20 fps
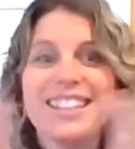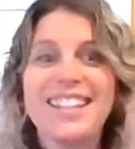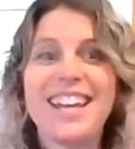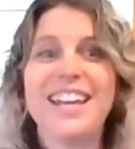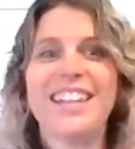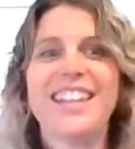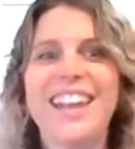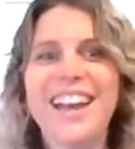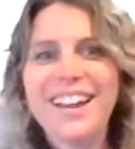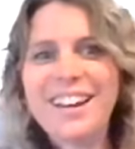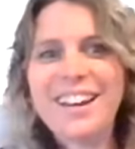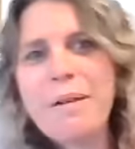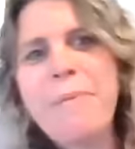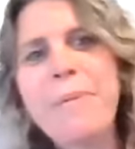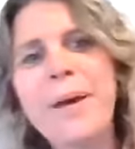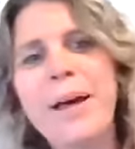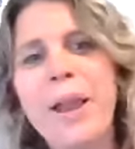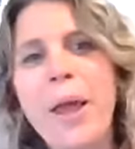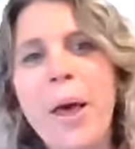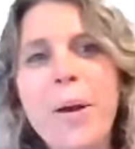Get the Anna
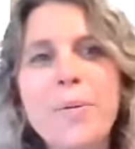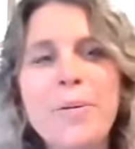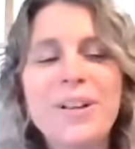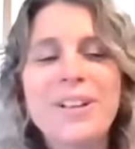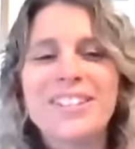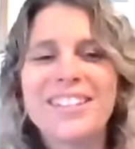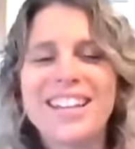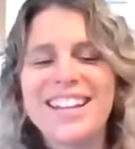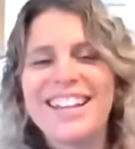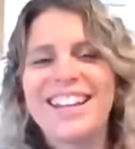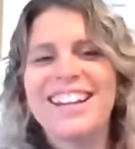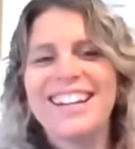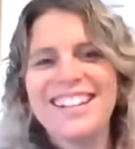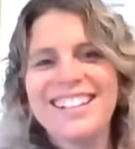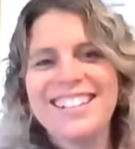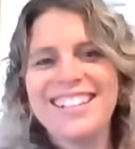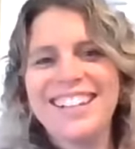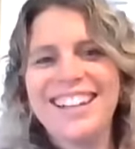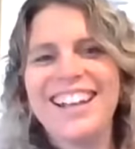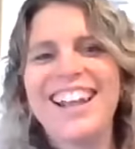pillow, because then you can
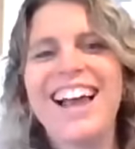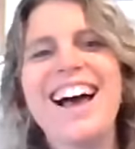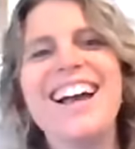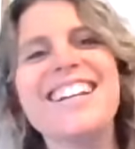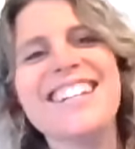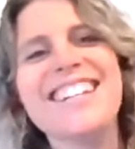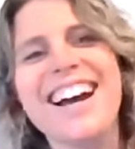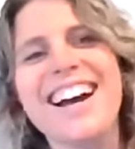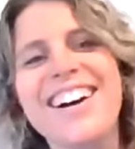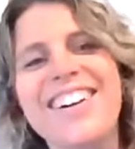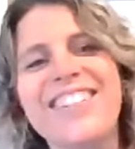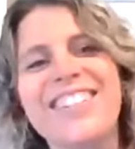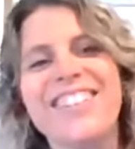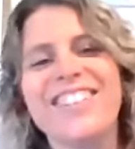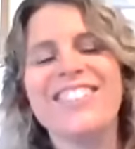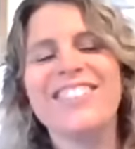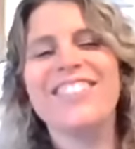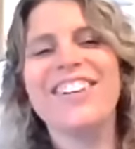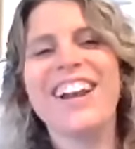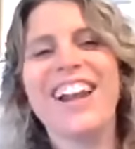actually lie down,
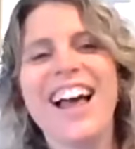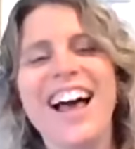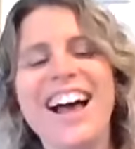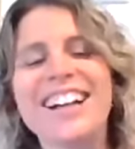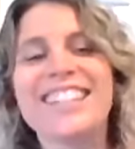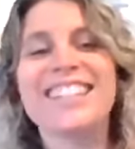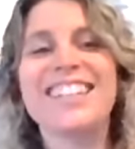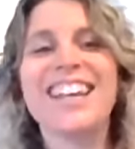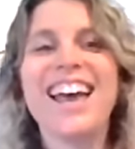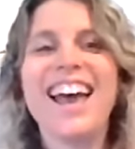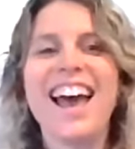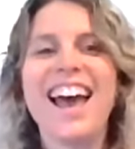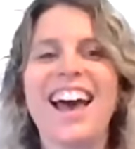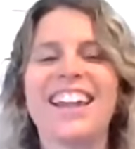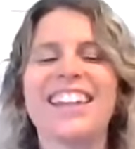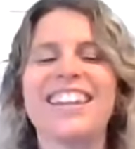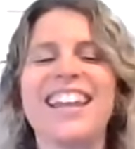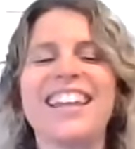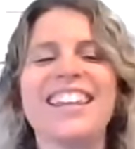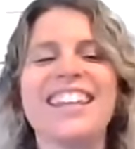relax,
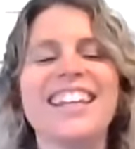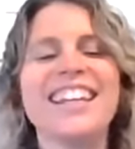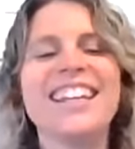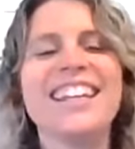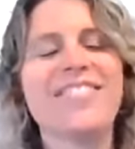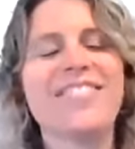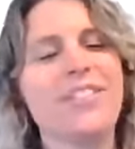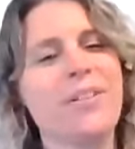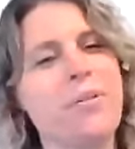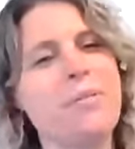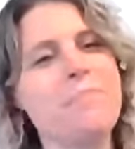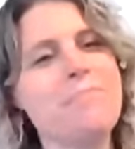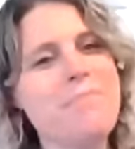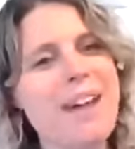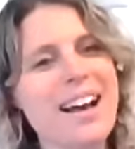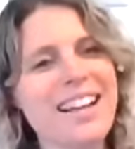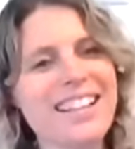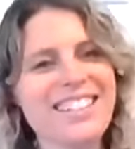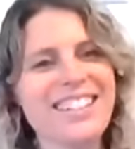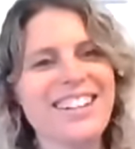and then you can give you a
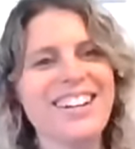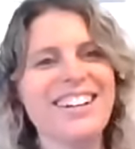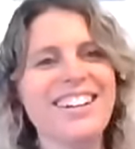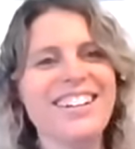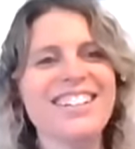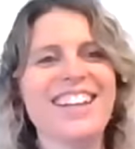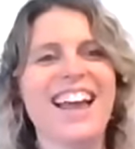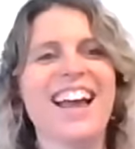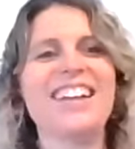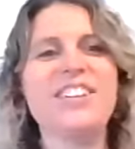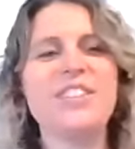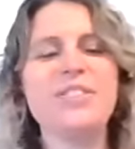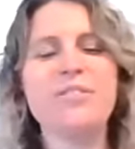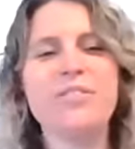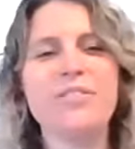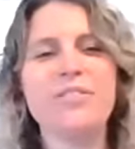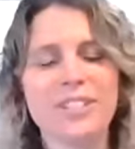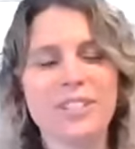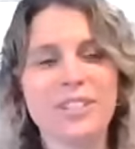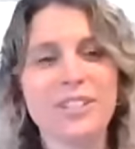massage, and
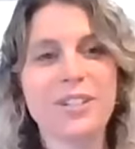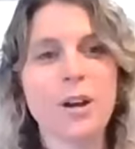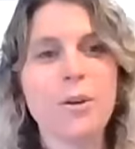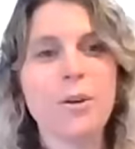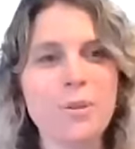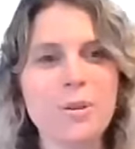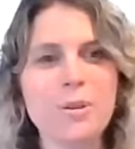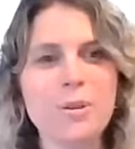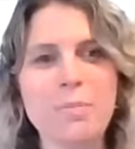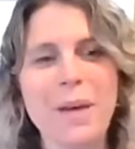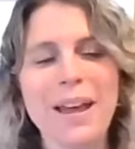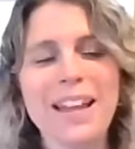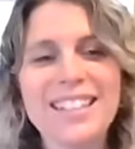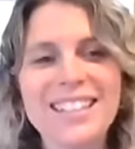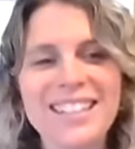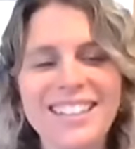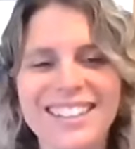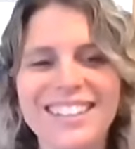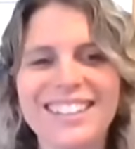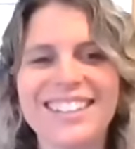you'll feel so much
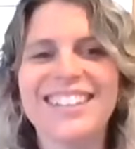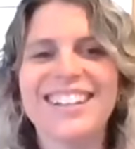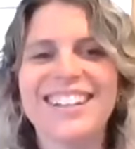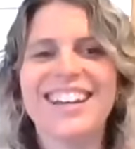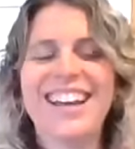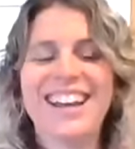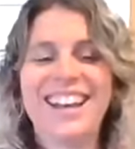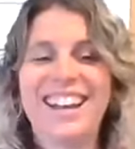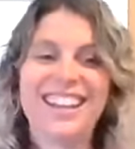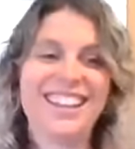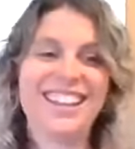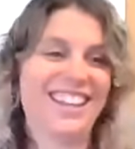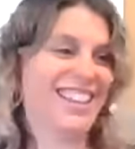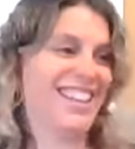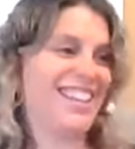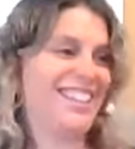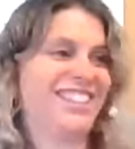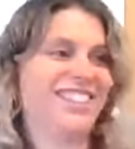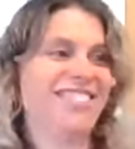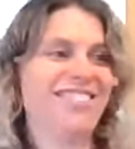better. I
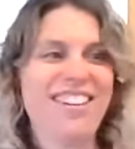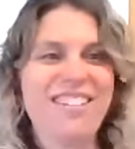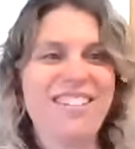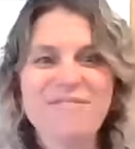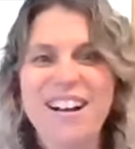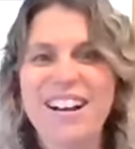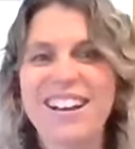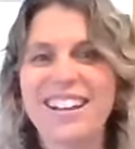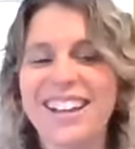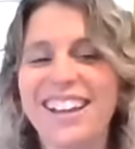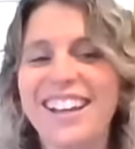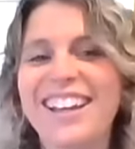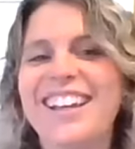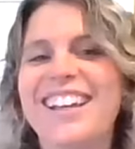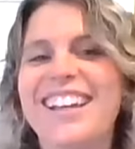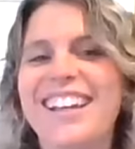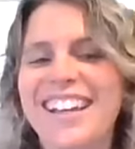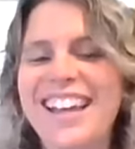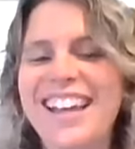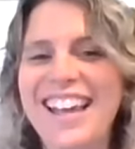think that's a great way.
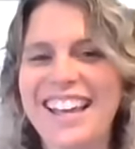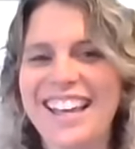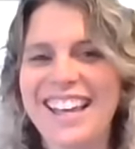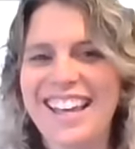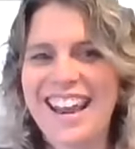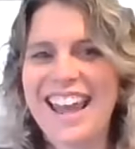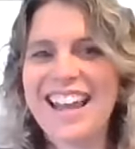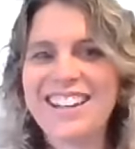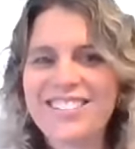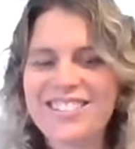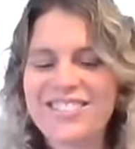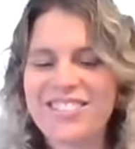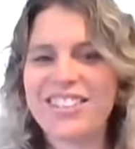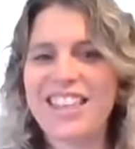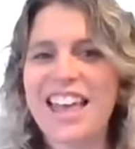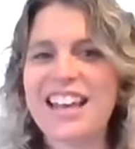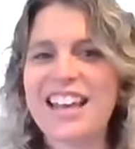An extra.